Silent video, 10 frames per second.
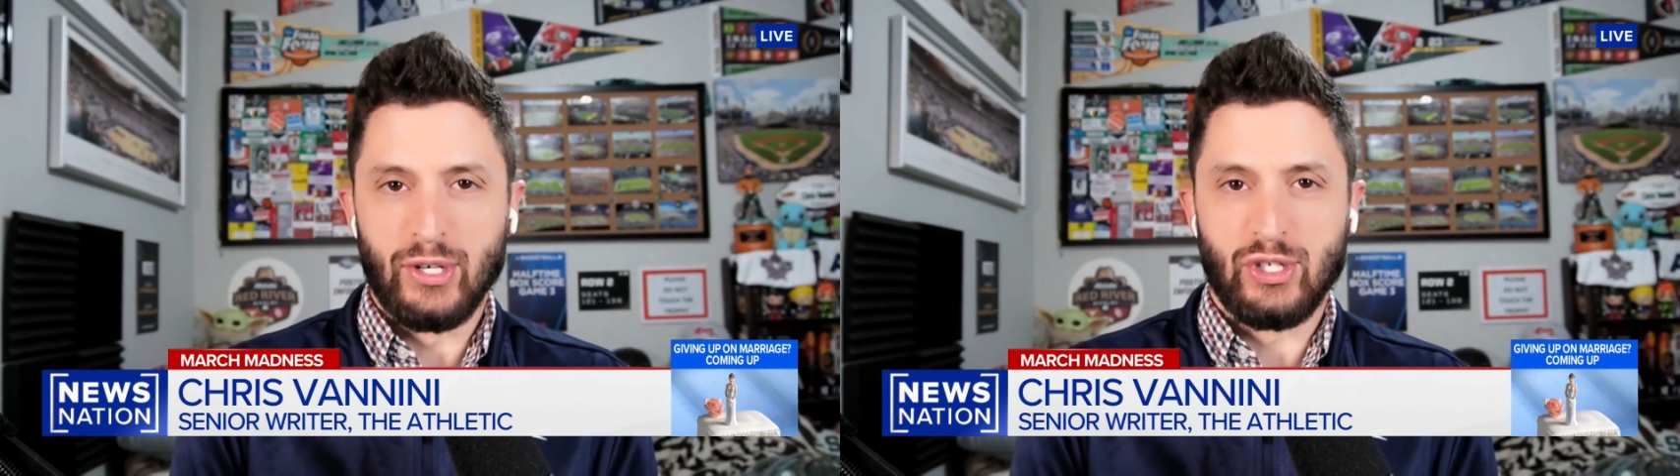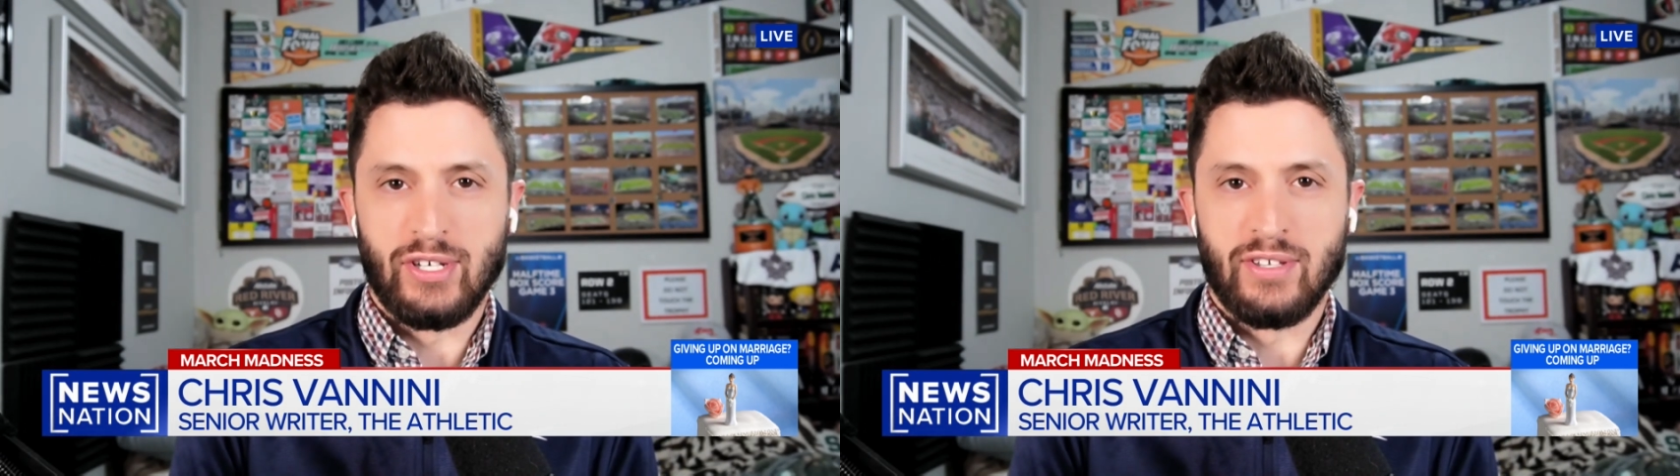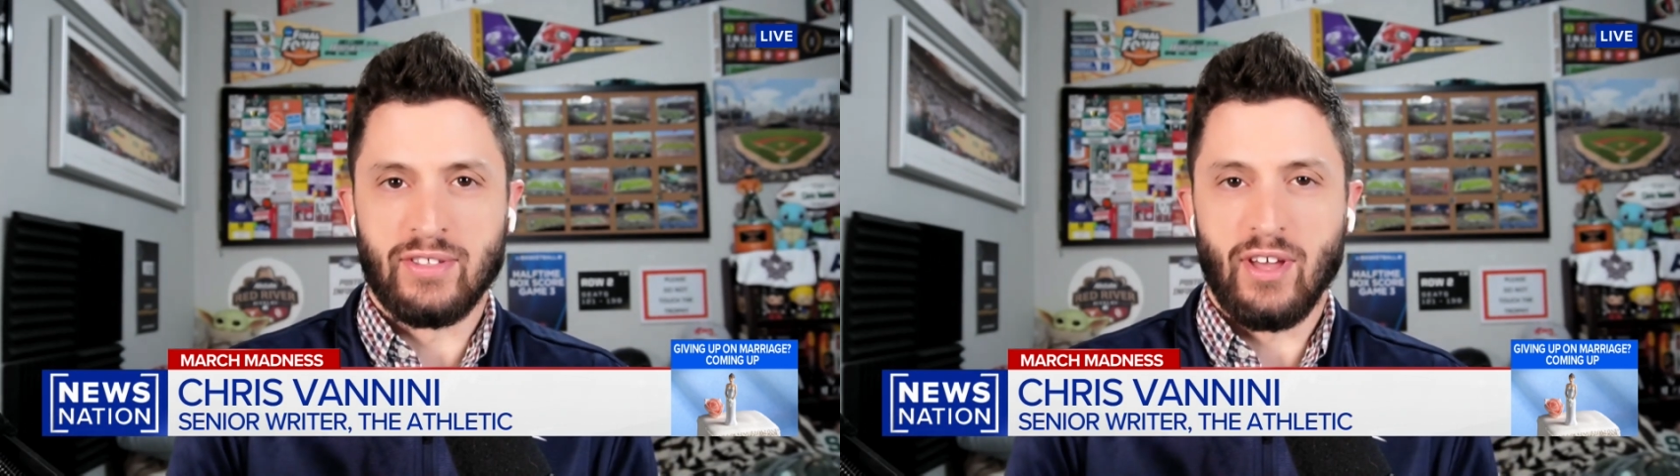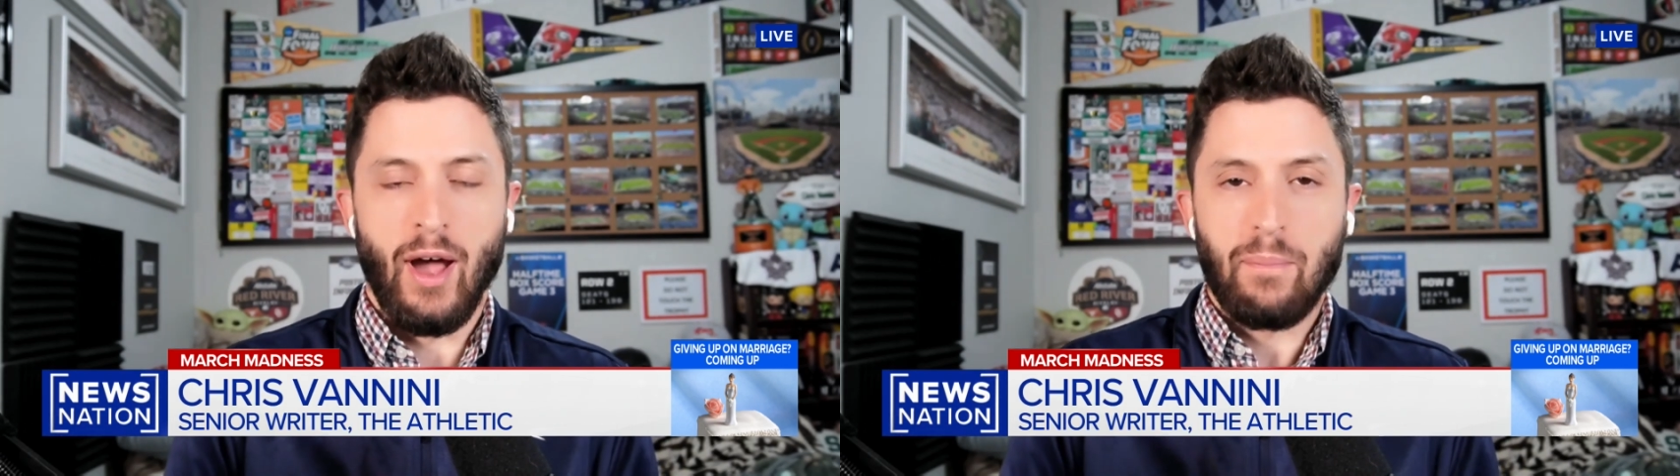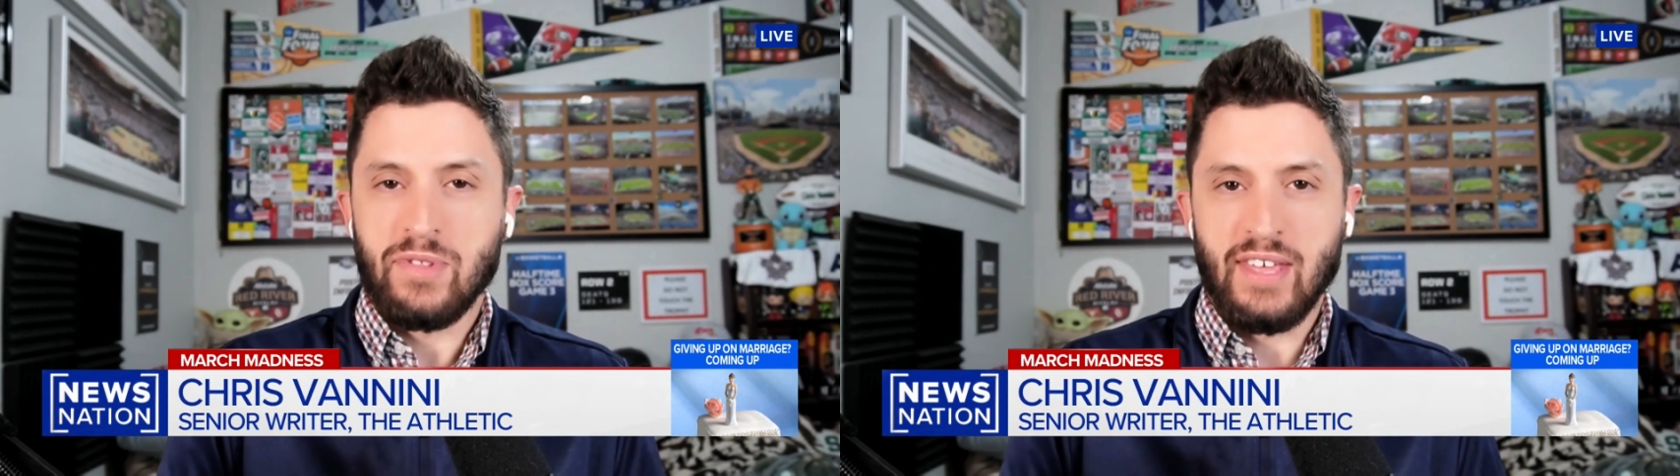which is
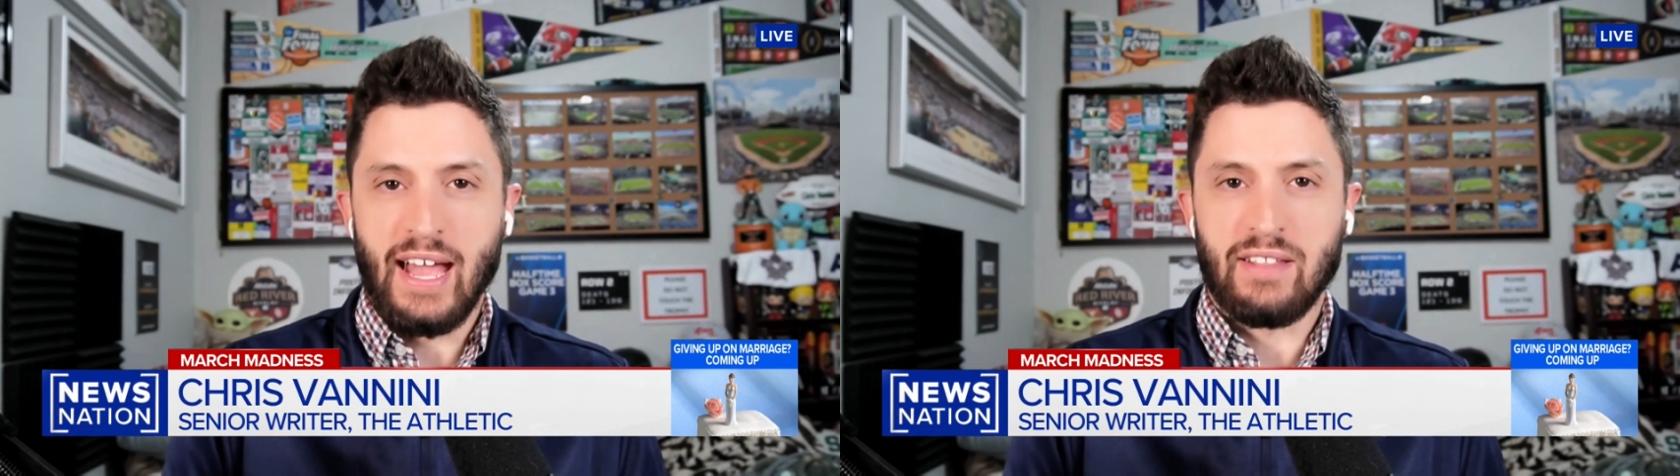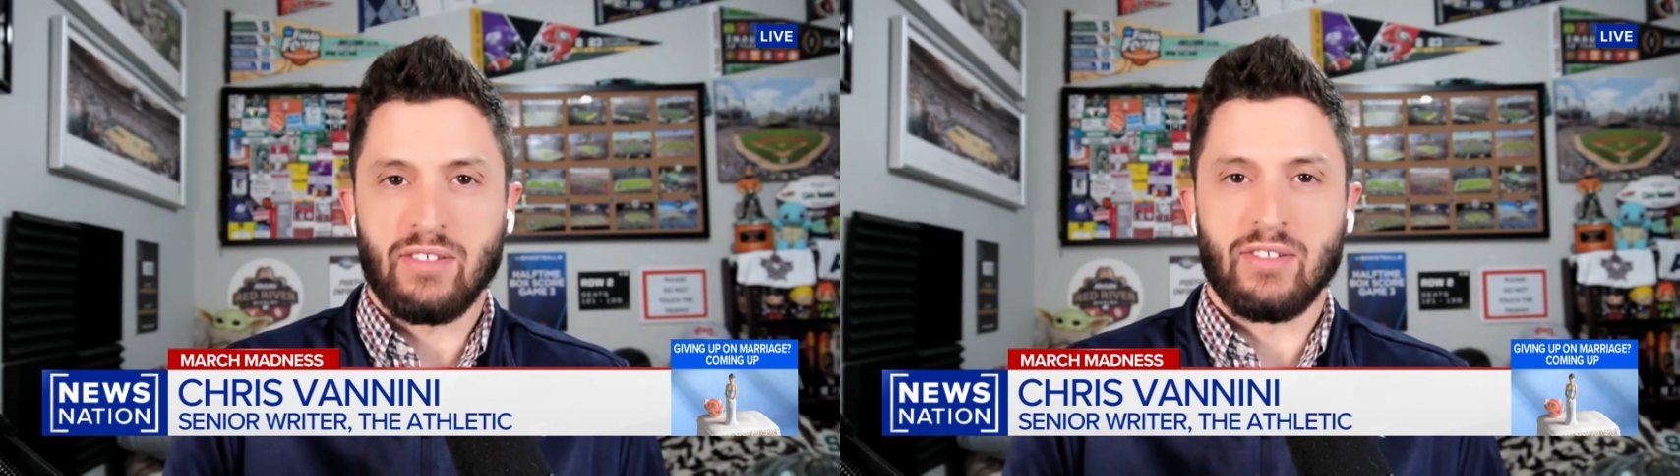upsets,